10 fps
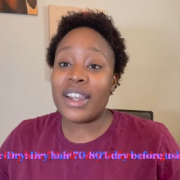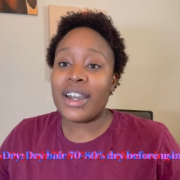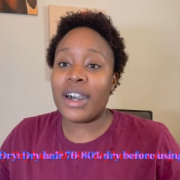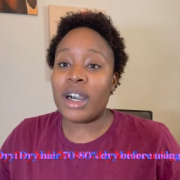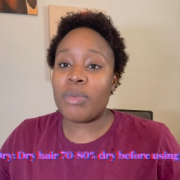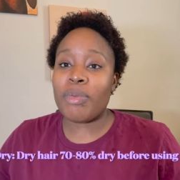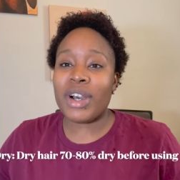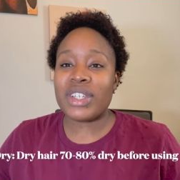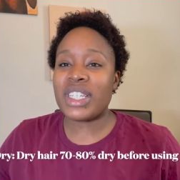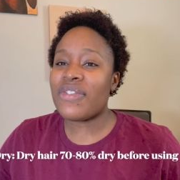
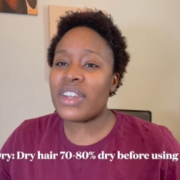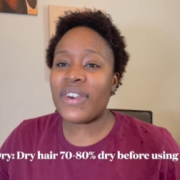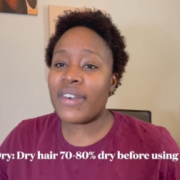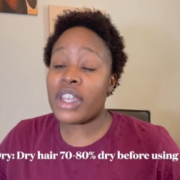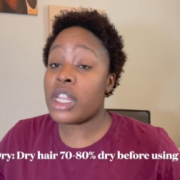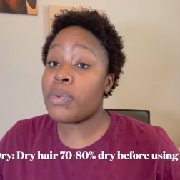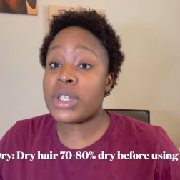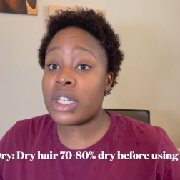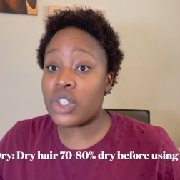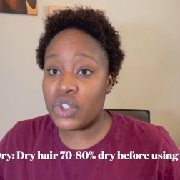about 75 to
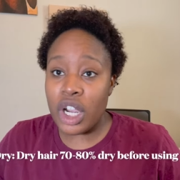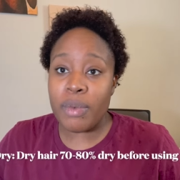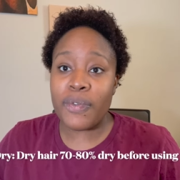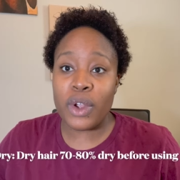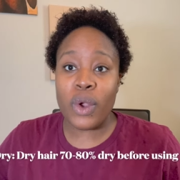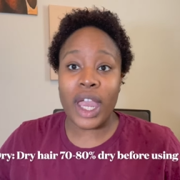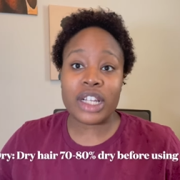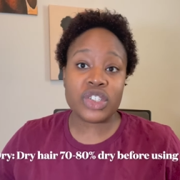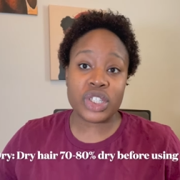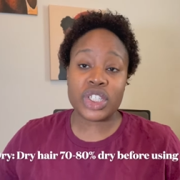80% dry before you
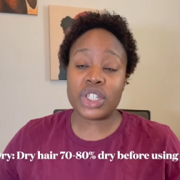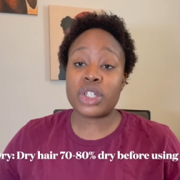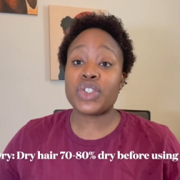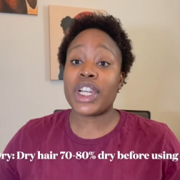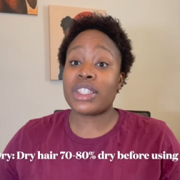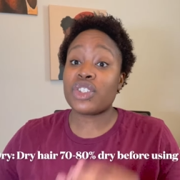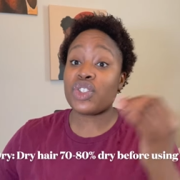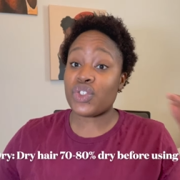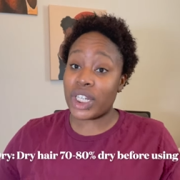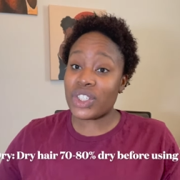actually start trying to
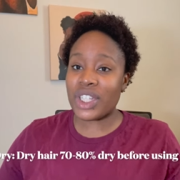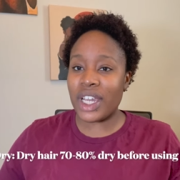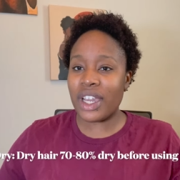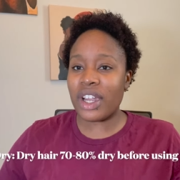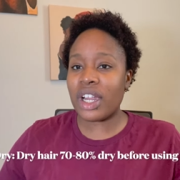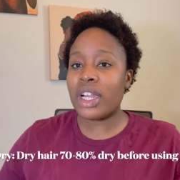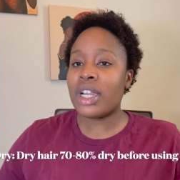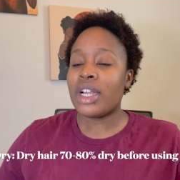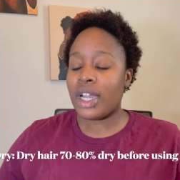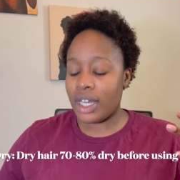stretch the hair.
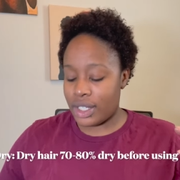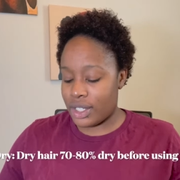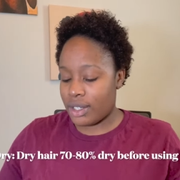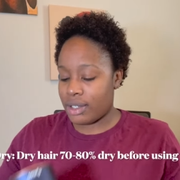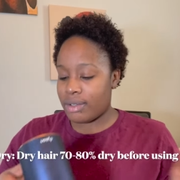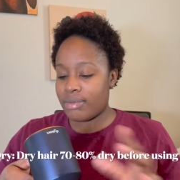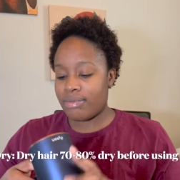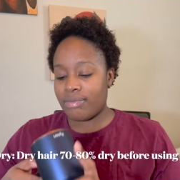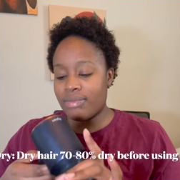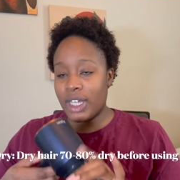So
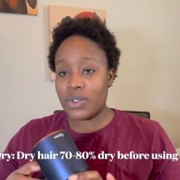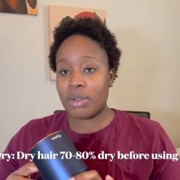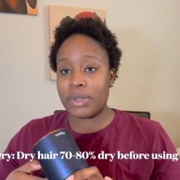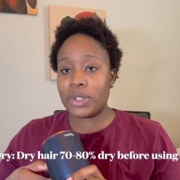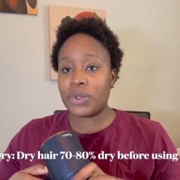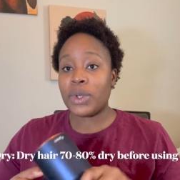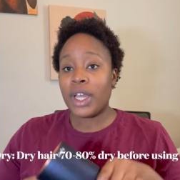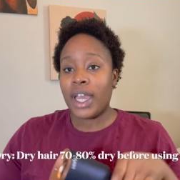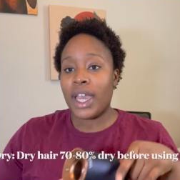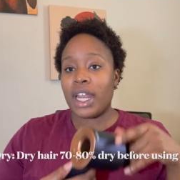that's what I'm gonna do.
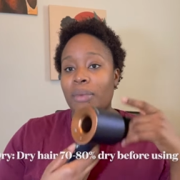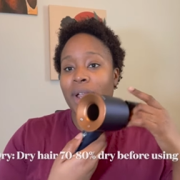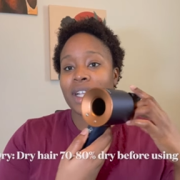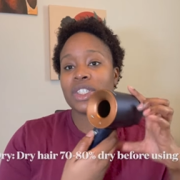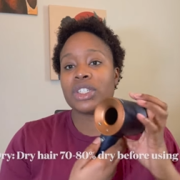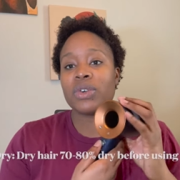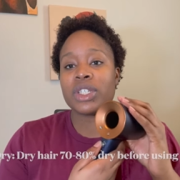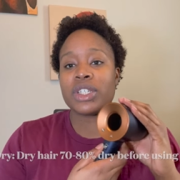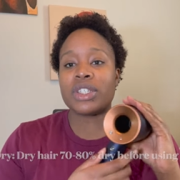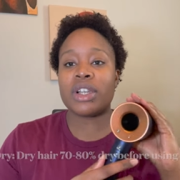And I'm actually going
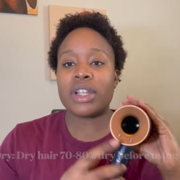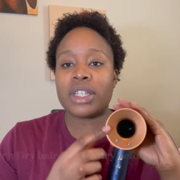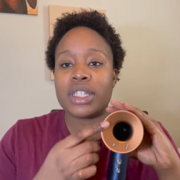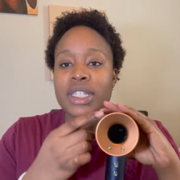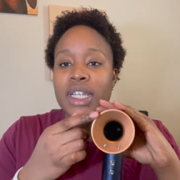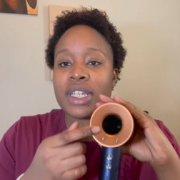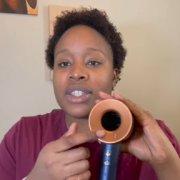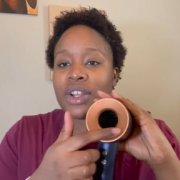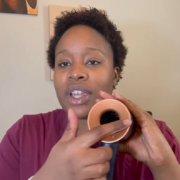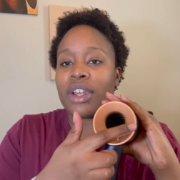to start, the settings
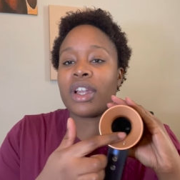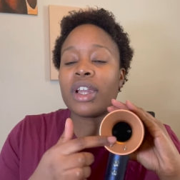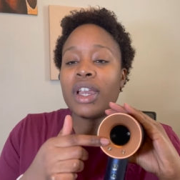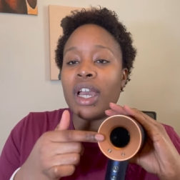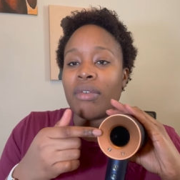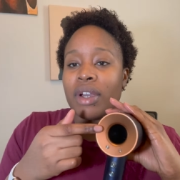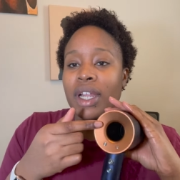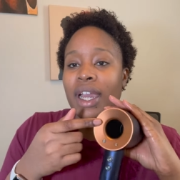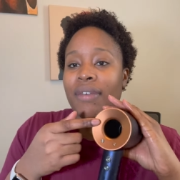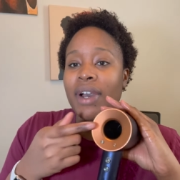are here. I'm gonna
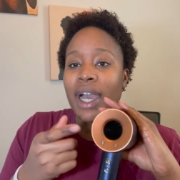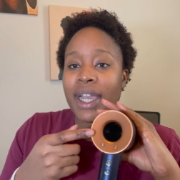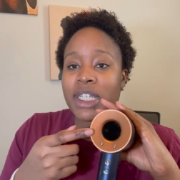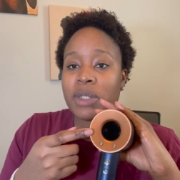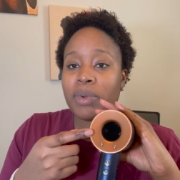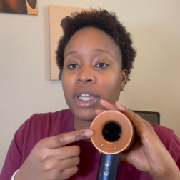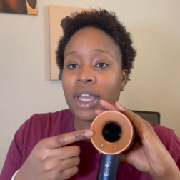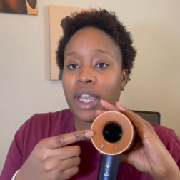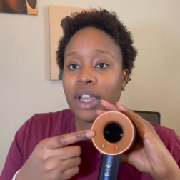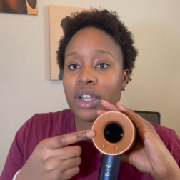have high speed
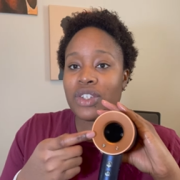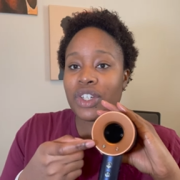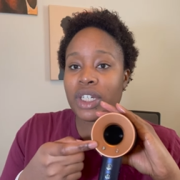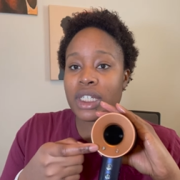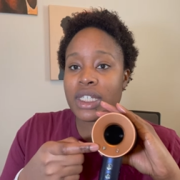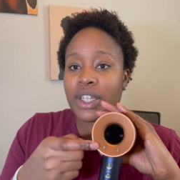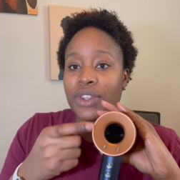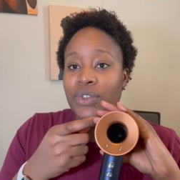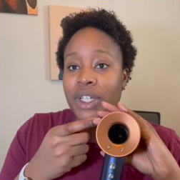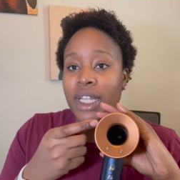air, so you're gonna see
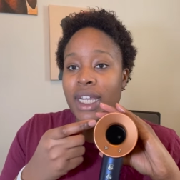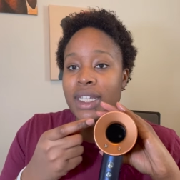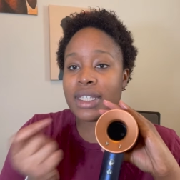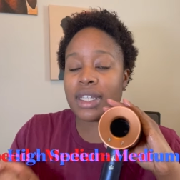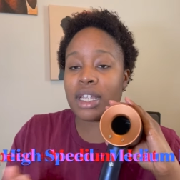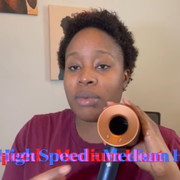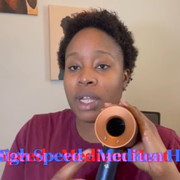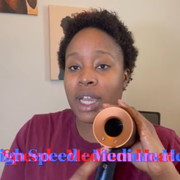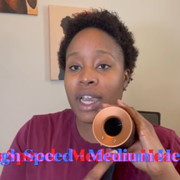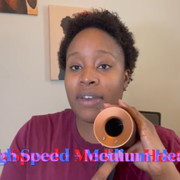3 lights, and then I'm
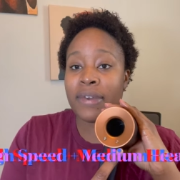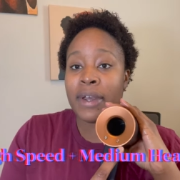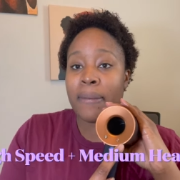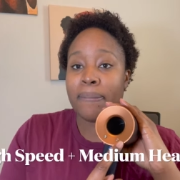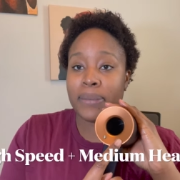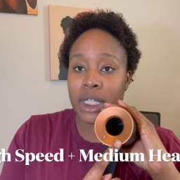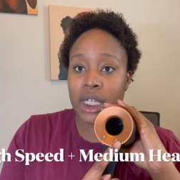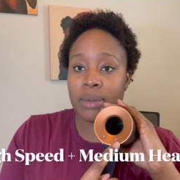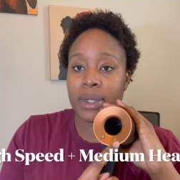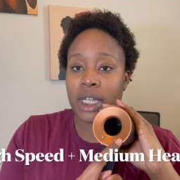gonna have
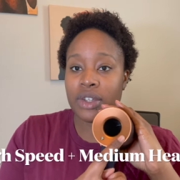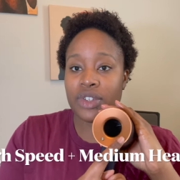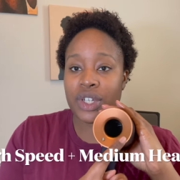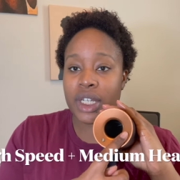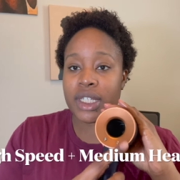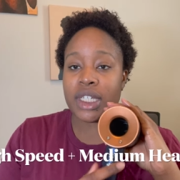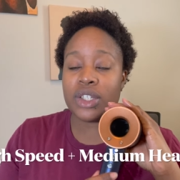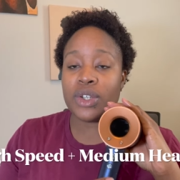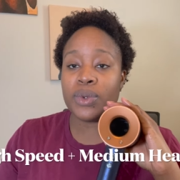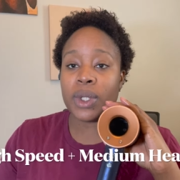medium heat, so you're gonna see
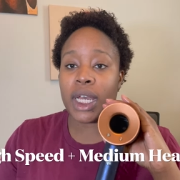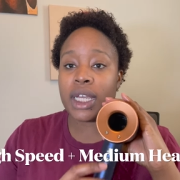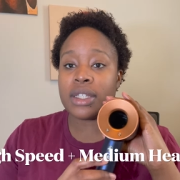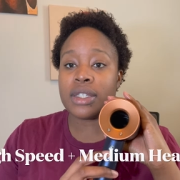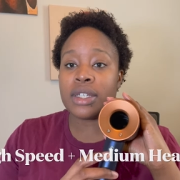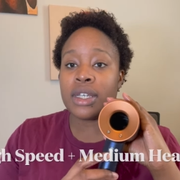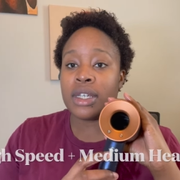2 lights.